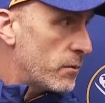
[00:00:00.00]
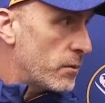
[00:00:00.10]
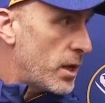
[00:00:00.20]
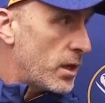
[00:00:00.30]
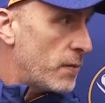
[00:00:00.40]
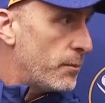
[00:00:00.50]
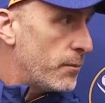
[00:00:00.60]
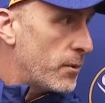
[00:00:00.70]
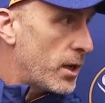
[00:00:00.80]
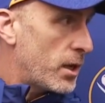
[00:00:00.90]
We're not going
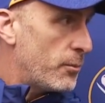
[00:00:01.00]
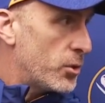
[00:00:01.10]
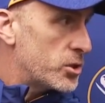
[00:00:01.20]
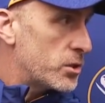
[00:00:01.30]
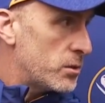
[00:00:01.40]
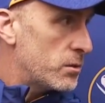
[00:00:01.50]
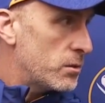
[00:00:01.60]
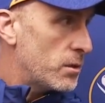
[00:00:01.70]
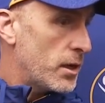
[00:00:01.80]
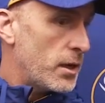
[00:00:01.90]
to push
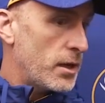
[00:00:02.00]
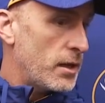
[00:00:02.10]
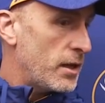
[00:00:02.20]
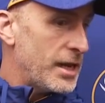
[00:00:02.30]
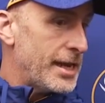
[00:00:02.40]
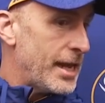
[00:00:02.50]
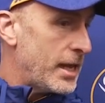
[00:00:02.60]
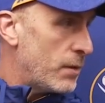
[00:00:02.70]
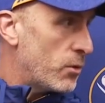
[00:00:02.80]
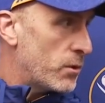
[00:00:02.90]
and inundate
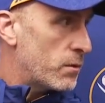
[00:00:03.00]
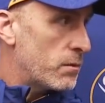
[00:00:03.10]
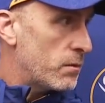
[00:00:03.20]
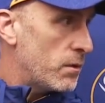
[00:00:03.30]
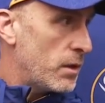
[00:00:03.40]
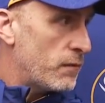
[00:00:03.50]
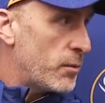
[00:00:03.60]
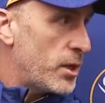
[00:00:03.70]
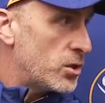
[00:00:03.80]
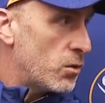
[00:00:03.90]
him with
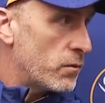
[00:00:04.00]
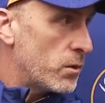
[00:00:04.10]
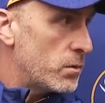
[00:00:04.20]
information overload.